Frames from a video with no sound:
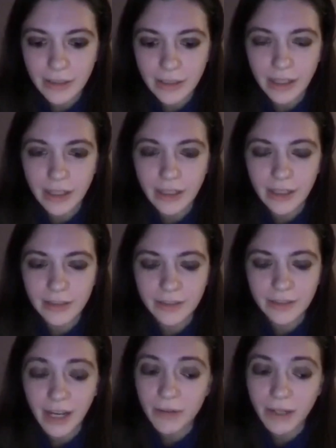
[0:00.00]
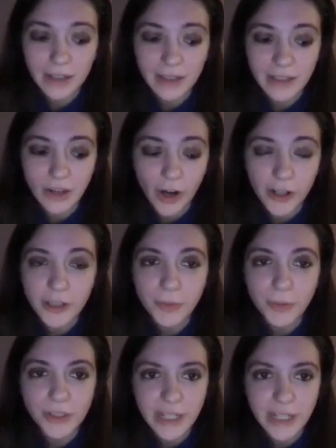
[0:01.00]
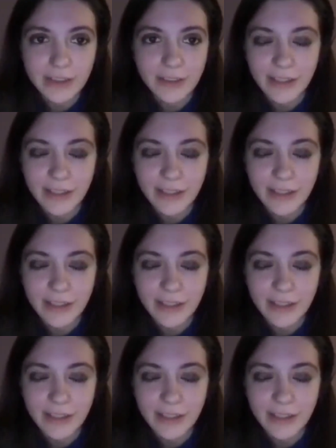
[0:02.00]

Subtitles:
And yeah, it's hard to predict